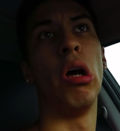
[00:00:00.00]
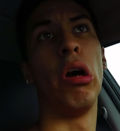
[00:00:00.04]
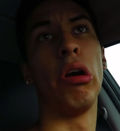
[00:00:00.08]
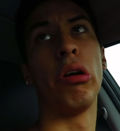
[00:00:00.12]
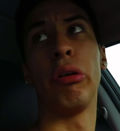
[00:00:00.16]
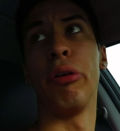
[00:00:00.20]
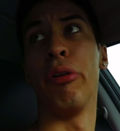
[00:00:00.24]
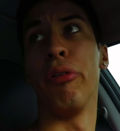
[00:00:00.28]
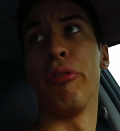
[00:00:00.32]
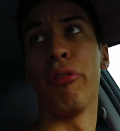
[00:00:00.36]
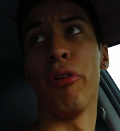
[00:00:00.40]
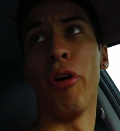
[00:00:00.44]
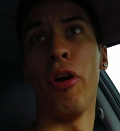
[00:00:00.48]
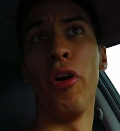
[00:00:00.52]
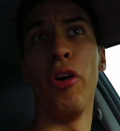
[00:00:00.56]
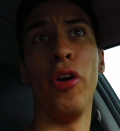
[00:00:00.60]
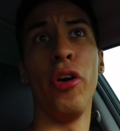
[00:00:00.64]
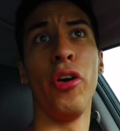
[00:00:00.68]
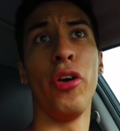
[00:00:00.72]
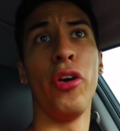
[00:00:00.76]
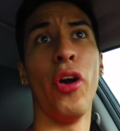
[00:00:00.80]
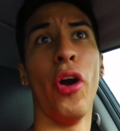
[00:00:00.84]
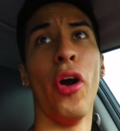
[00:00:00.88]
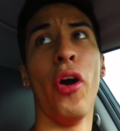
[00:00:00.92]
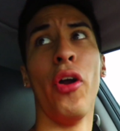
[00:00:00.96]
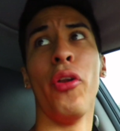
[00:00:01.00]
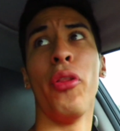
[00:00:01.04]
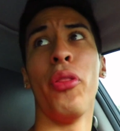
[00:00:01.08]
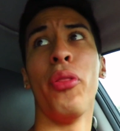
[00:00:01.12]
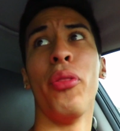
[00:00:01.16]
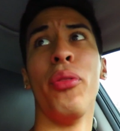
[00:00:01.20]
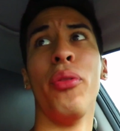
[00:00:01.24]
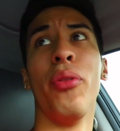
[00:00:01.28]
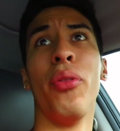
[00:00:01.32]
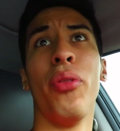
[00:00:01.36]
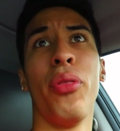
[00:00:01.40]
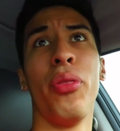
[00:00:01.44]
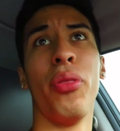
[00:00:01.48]
like, you're trying to get
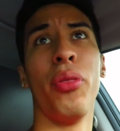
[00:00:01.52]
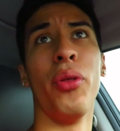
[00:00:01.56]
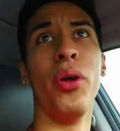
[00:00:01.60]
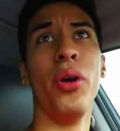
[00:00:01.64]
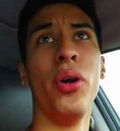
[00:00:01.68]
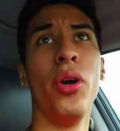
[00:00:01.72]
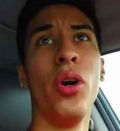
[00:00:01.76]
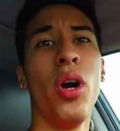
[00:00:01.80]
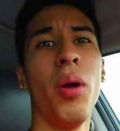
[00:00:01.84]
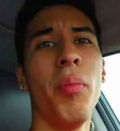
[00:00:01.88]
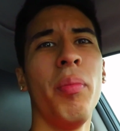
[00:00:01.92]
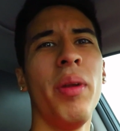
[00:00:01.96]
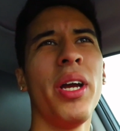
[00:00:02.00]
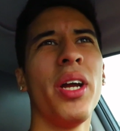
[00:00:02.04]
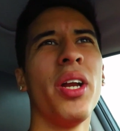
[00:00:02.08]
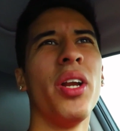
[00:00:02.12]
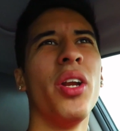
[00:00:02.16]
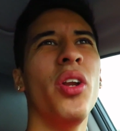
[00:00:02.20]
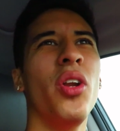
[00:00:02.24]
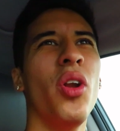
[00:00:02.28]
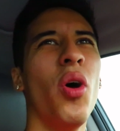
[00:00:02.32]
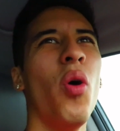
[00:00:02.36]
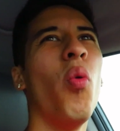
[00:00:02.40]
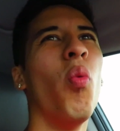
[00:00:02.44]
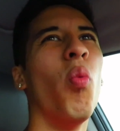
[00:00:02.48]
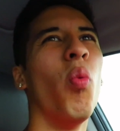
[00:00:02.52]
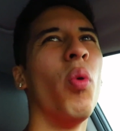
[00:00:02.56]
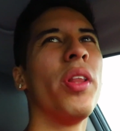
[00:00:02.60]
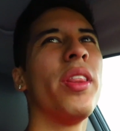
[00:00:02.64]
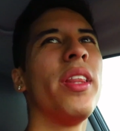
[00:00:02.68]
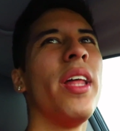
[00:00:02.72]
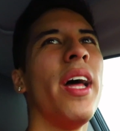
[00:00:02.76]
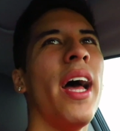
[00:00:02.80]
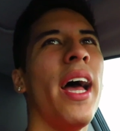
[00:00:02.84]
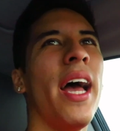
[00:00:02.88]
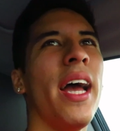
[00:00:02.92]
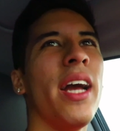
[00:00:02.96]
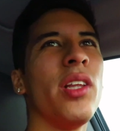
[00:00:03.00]
thinner. I'm like, oh,
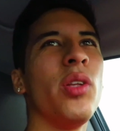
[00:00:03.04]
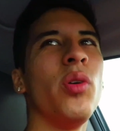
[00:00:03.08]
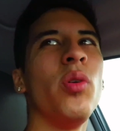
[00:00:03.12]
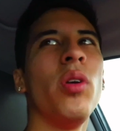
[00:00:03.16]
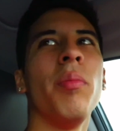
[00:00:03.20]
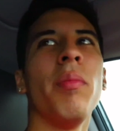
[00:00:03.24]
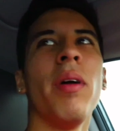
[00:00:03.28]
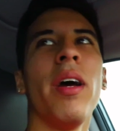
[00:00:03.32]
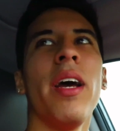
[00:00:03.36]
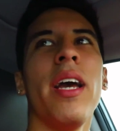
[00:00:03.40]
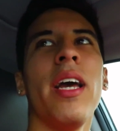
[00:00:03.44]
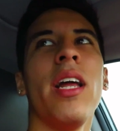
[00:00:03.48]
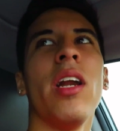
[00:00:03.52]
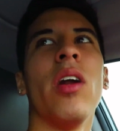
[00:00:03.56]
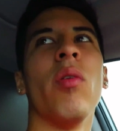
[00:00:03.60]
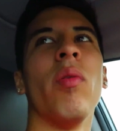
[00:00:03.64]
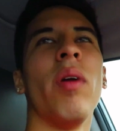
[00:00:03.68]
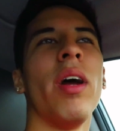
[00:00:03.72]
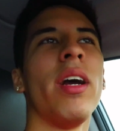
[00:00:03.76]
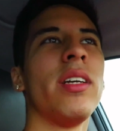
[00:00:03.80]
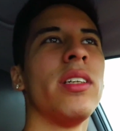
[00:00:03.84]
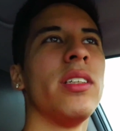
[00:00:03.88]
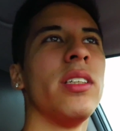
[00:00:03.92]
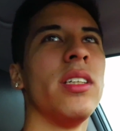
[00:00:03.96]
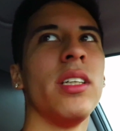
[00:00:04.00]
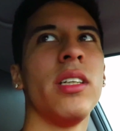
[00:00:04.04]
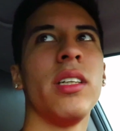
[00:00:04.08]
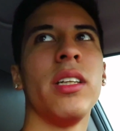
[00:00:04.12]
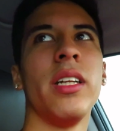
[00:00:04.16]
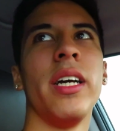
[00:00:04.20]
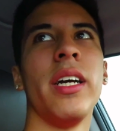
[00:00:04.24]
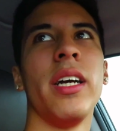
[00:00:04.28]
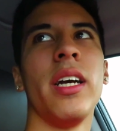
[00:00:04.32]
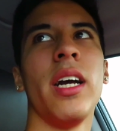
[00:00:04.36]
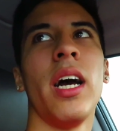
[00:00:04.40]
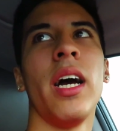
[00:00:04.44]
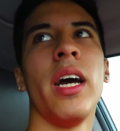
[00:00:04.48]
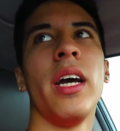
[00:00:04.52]
what the heck, dude? I'm not anorexic.
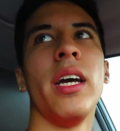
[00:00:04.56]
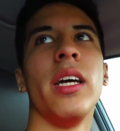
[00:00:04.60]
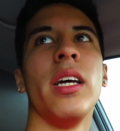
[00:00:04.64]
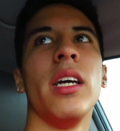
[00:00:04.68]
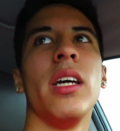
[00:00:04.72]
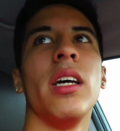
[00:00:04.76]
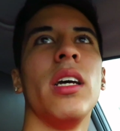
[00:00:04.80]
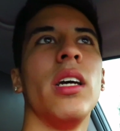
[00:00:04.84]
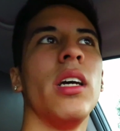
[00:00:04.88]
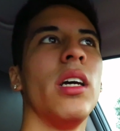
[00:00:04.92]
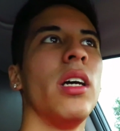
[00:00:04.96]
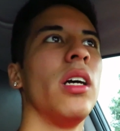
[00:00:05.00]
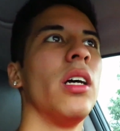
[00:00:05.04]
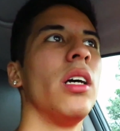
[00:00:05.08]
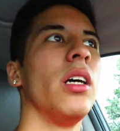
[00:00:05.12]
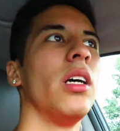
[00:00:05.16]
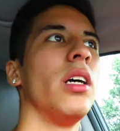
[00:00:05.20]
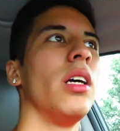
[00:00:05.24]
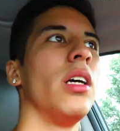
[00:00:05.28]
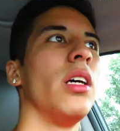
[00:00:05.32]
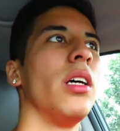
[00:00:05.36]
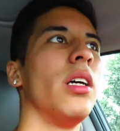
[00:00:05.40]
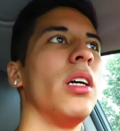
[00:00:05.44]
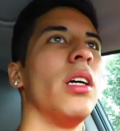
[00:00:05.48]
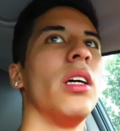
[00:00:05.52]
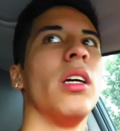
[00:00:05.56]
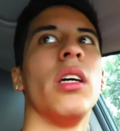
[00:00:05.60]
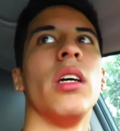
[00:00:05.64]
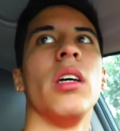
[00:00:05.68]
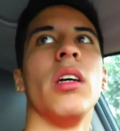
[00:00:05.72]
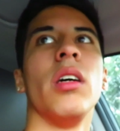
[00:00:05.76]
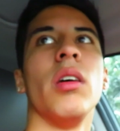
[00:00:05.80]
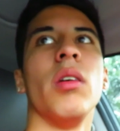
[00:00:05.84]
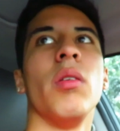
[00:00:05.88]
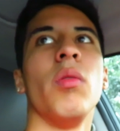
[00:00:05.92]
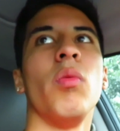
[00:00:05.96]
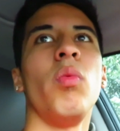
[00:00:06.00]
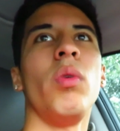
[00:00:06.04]
Like I,
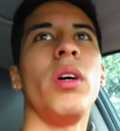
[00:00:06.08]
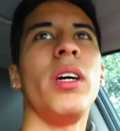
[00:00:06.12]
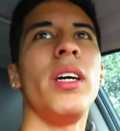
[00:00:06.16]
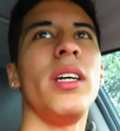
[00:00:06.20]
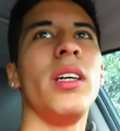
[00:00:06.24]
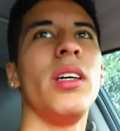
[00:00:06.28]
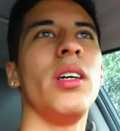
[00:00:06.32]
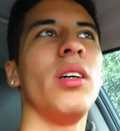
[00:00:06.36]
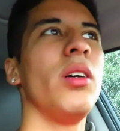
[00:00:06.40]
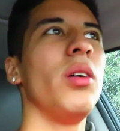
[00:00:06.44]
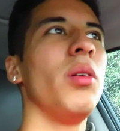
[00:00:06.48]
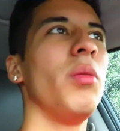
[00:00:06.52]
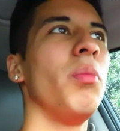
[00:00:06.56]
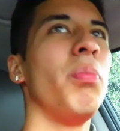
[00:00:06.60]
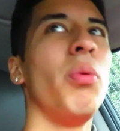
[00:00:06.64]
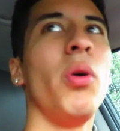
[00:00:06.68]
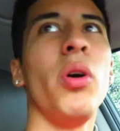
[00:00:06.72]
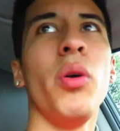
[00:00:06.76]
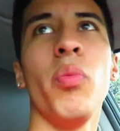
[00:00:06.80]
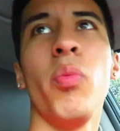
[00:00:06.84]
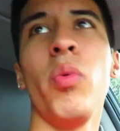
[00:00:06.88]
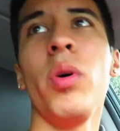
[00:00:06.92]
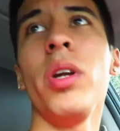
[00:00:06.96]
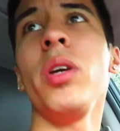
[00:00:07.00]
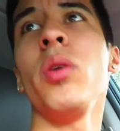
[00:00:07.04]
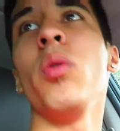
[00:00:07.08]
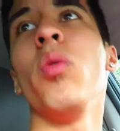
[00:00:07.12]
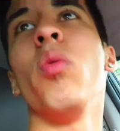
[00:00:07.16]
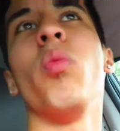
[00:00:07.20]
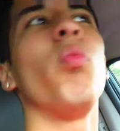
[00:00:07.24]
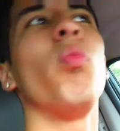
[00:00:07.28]
what? Boy, what do you?